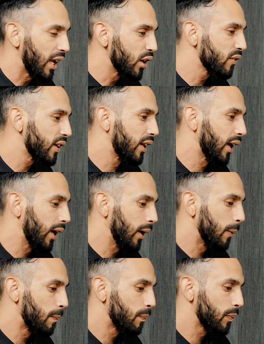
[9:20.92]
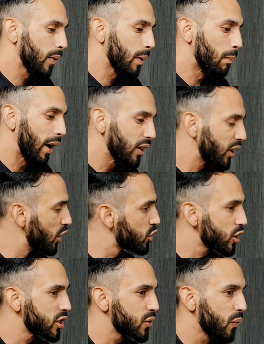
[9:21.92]
But at the end of the day,
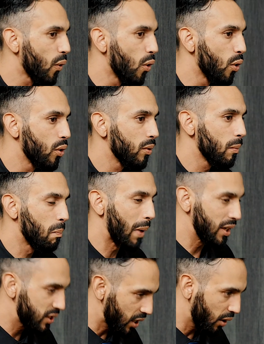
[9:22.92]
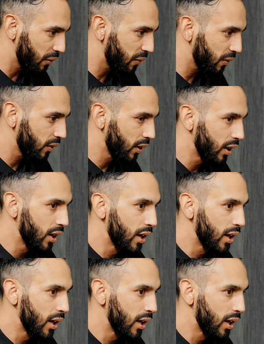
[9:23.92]
my intentions for myself